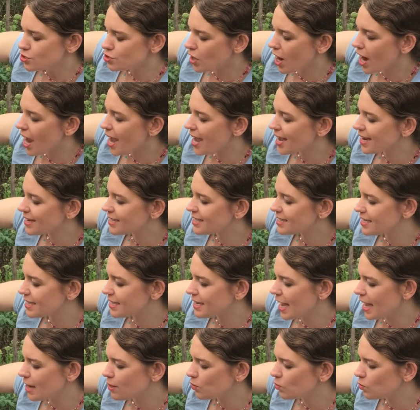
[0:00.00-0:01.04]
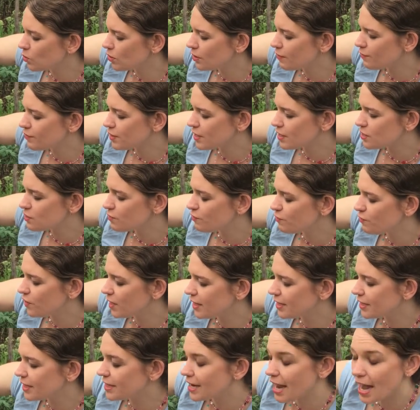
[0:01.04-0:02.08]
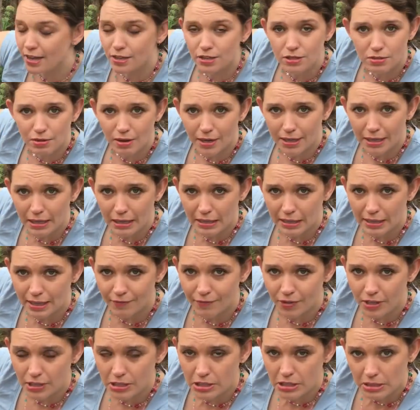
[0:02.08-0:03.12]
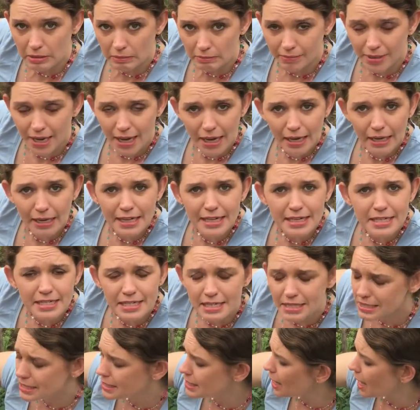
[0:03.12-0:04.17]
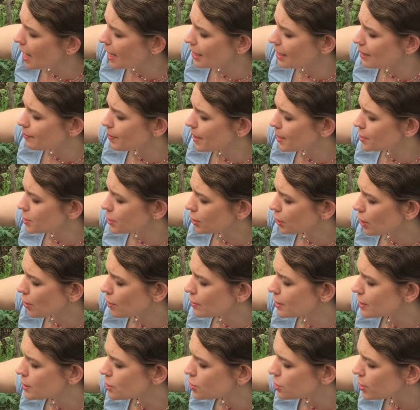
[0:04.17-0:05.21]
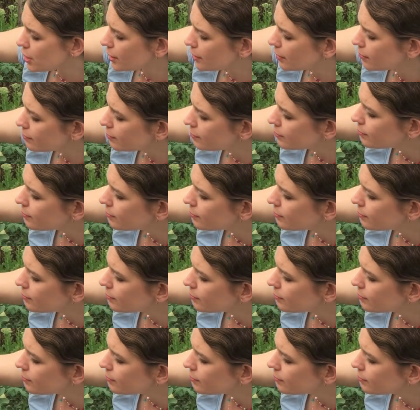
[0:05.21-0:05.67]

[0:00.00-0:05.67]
trying to get all of this figured out so I can give it at least a slightly better go this year.